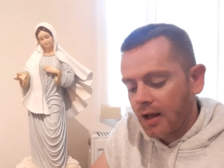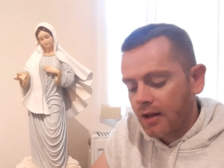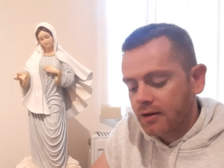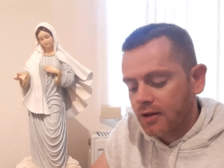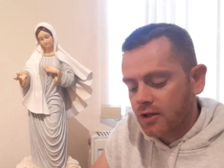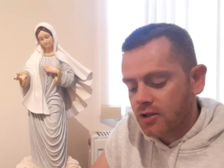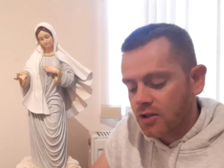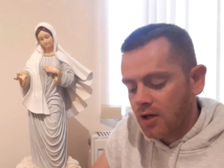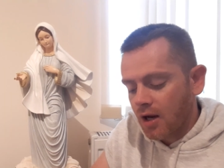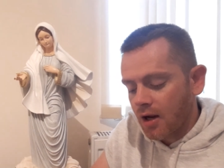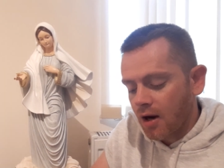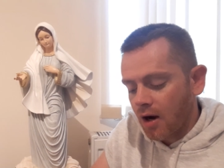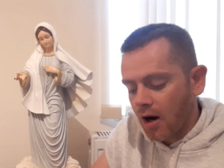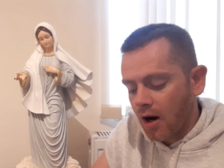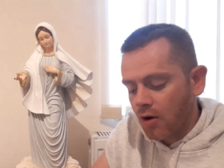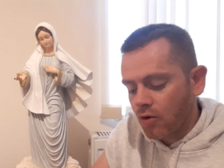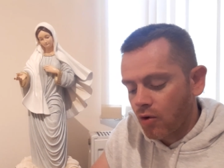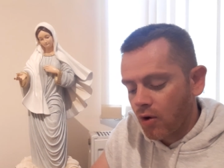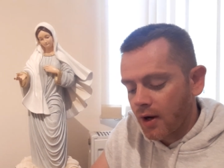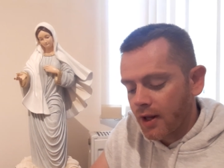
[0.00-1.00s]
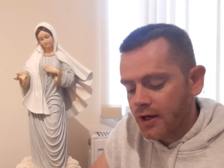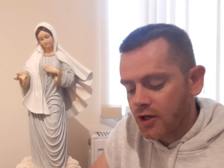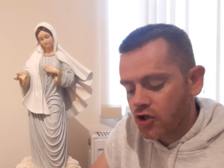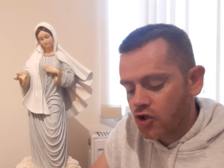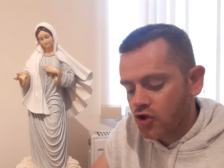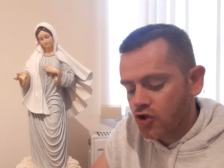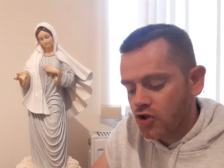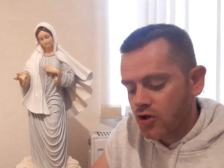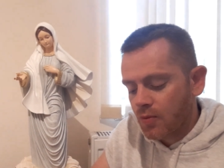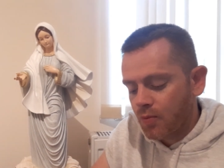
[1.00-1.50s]
that our
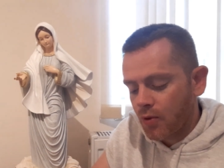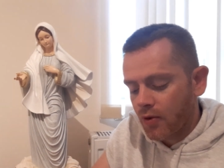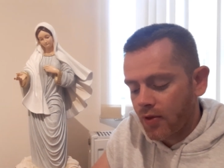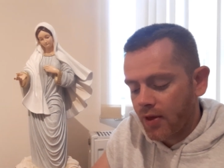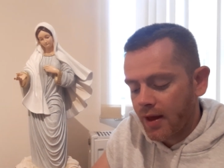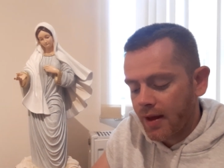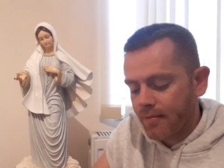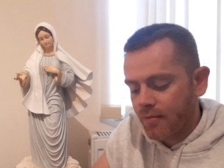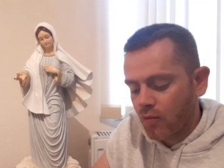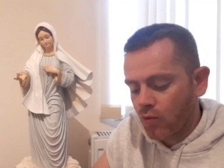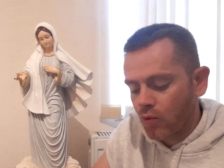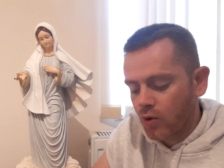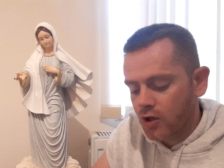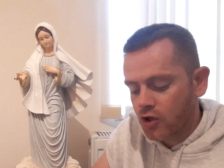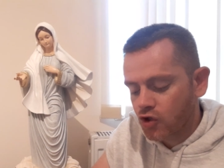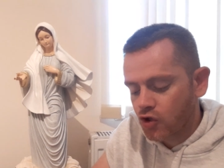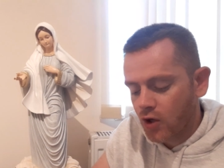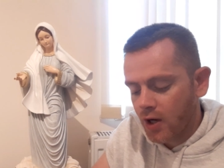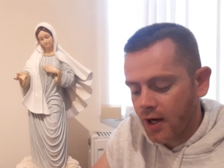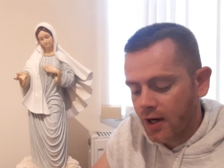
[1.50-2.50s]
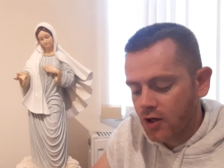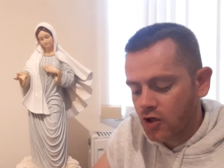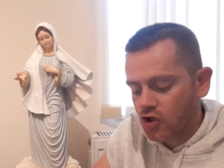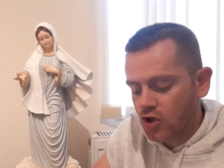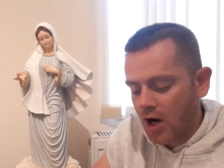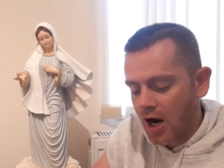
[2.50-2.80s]
relationship with him will change.